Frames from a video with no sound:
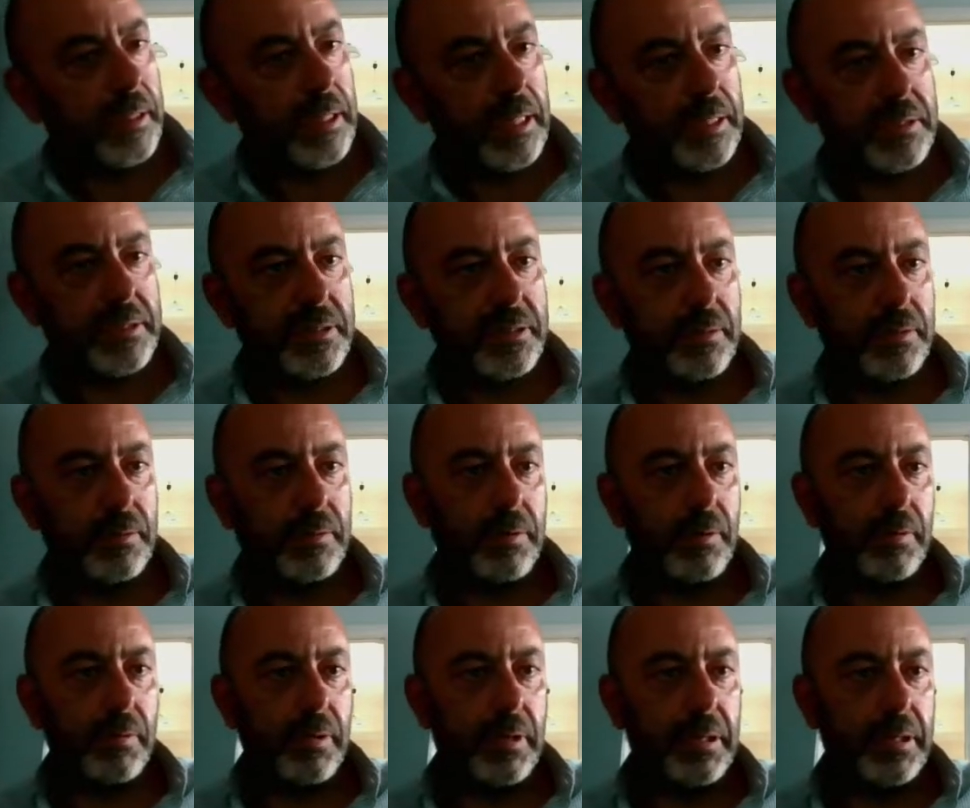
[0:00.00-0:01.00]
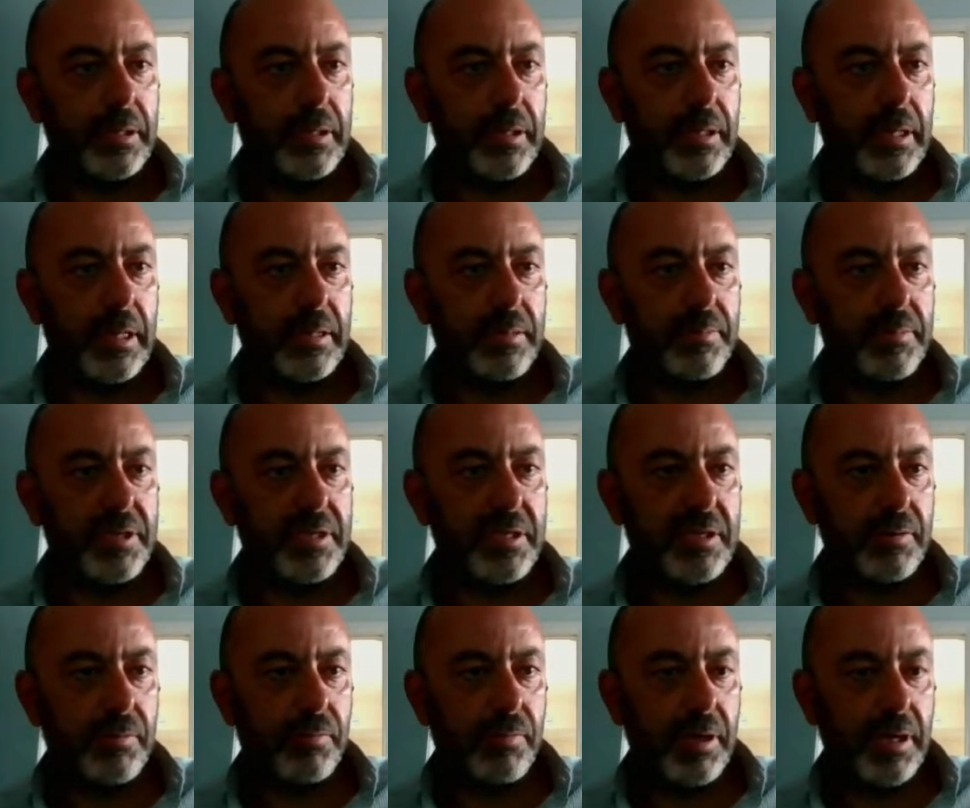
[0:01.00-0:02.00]
LEDs don't lit. Let me
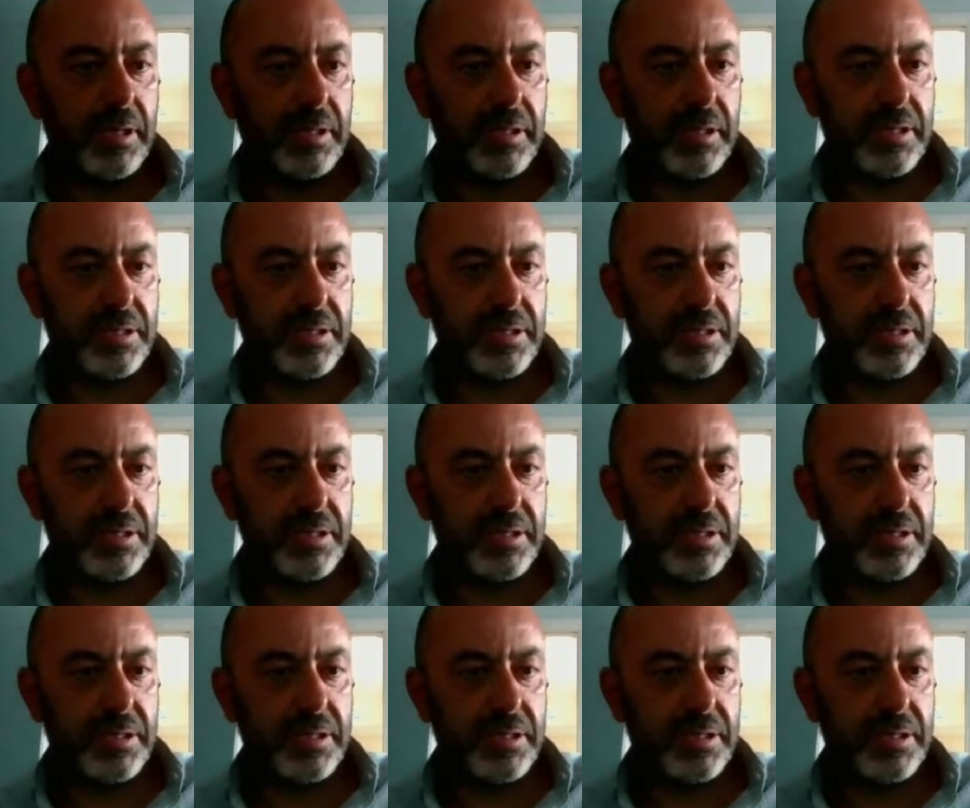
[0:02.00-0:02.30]
see where it